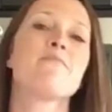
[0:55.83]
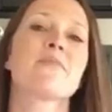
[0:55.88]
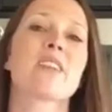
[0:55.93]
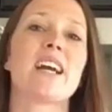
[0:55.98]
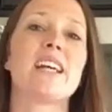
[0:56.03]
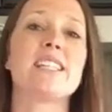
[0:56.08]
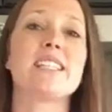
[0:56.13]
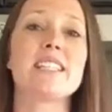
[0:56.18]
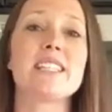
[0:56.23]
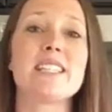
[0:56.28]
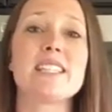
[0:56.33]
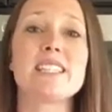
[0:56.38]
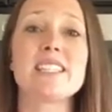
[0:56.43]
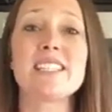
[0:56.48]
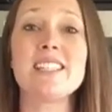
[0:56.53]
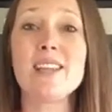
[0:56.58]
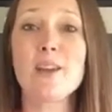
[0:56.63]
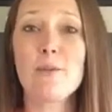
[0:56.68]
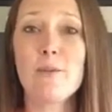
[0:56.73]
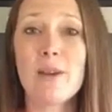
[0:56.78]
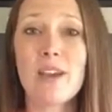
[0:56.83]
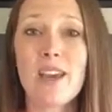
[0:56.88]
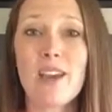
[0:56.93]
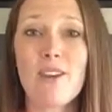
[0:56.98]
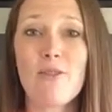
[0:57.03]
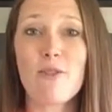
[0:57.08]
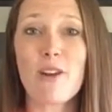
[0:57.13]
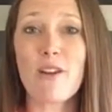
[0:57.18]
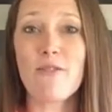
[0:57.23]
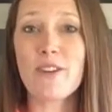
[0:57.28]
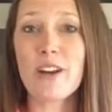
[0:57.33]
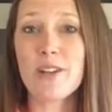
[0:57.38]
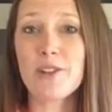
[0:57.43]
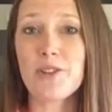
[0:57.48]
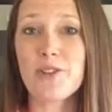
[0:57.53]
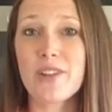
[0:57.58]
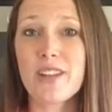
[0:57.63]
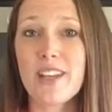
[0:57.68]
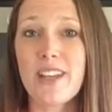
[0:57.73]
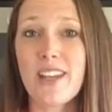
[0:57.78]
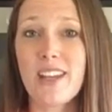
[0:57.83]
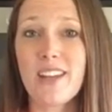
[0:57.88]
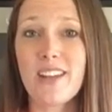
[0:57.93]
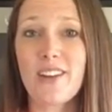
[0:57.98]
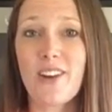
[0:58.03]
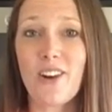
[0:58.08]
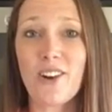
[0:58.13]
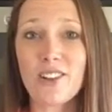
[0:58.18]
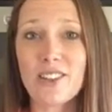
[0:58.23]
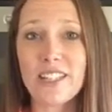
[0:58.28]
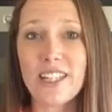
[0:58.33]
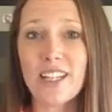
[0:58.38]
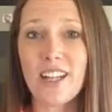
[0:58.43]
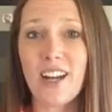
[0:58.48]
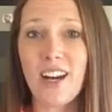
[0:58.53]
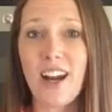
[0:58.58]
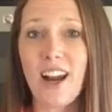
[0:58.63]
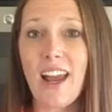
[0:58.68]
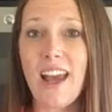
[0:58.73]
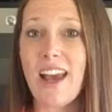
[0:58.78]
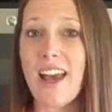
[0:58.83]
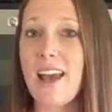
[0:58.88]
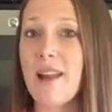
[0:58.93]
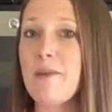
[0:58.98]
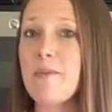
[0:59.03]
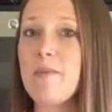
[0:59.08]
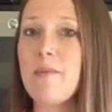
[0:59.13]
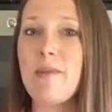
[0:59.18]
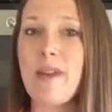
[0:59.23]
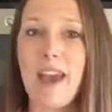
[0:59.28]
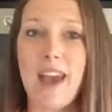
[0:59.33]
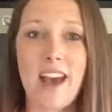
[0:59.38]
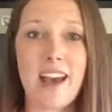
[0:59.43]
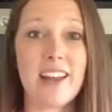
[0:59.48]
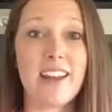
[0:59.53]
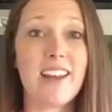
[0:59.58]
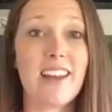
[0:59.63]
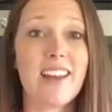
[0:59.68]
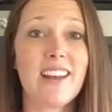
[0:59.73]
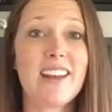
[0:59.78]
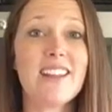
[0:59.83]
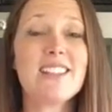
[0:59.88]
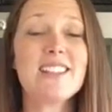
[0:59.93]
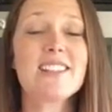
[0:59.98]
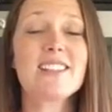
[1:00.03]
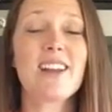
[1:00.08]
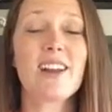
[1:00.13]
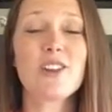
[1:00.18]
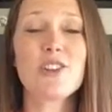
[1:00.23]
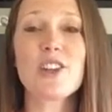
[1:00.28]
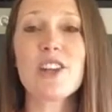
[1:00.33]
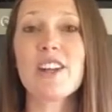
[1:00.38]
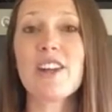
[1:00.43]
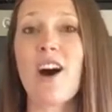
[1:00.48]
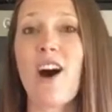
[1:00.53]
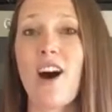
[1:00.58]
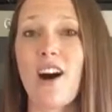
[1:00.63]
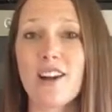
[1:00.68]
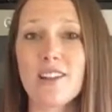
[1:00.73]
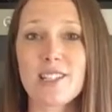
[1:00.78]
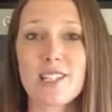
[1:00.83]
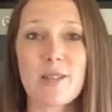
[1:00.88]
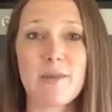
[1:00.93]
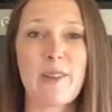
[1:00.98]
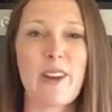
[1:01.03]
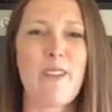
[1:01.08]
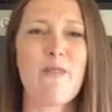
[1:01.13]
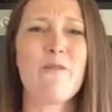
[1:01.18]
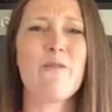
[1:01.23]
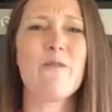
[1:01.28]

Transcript: I did the sneak peek of Country Heat earlier, and man, it is such an awesome and